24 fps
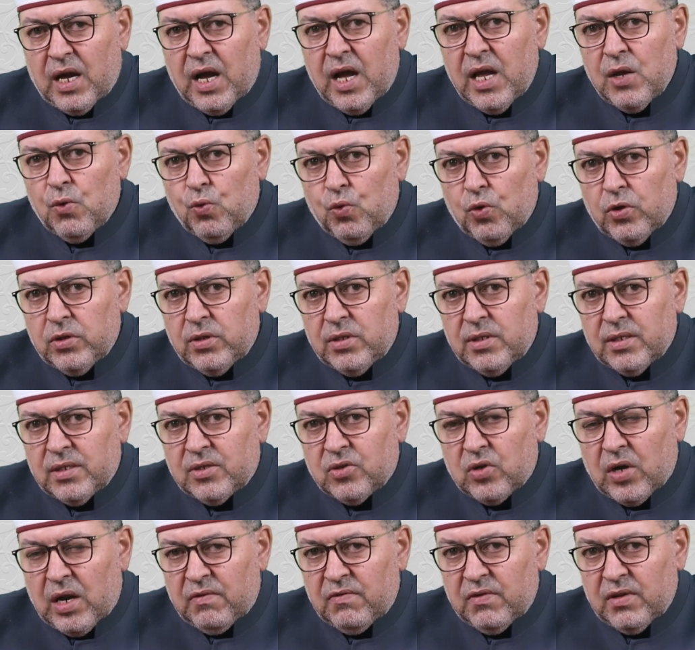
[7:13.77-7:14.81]
I would
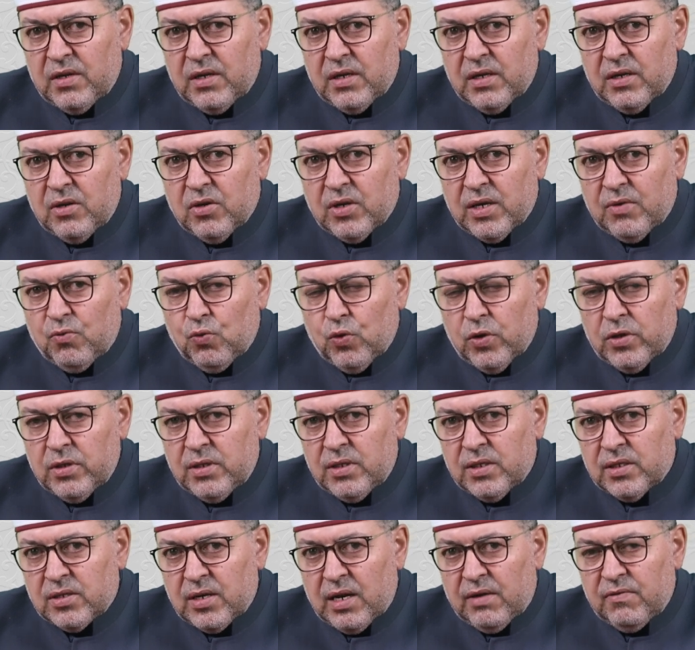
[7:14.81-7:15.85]
travel, look at
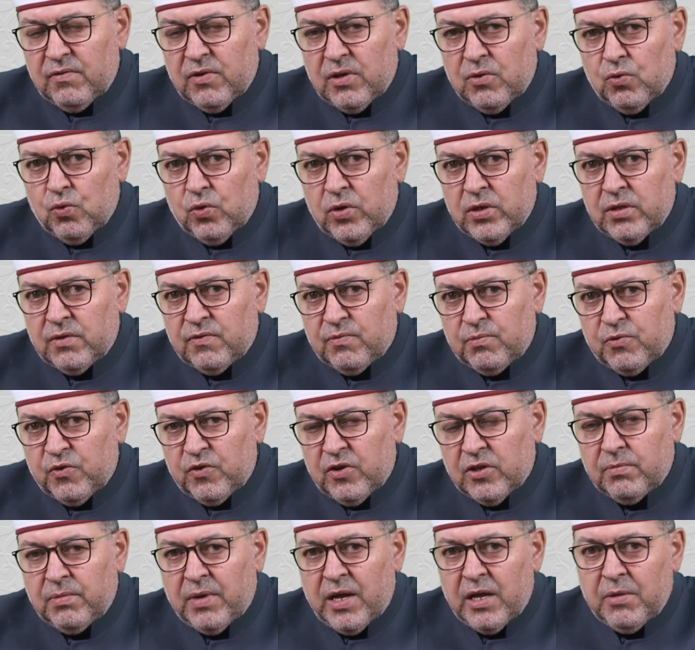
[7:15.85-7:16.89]
would, travel, would,
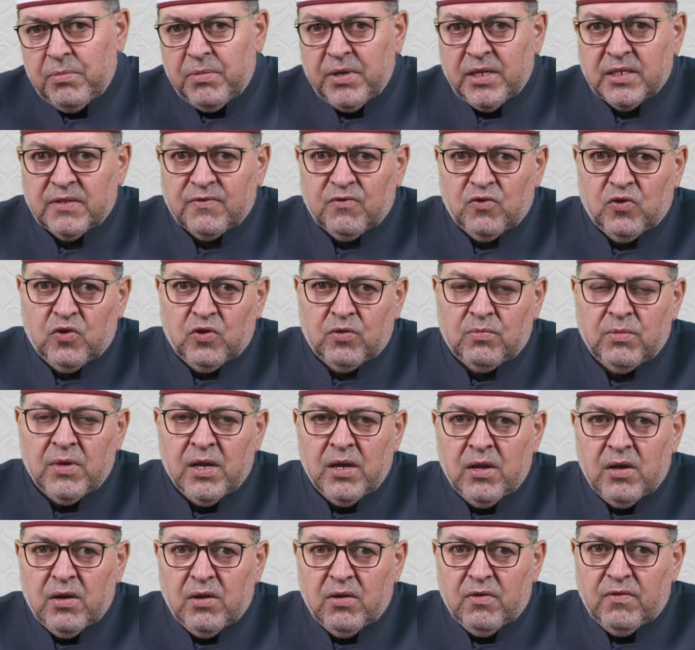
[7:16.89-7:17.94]
followed by base form
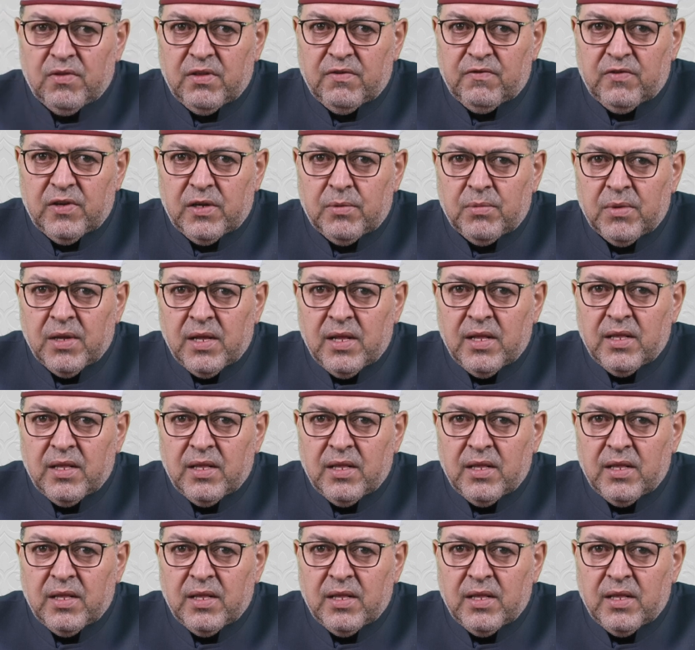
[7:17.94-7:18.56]
of the verb.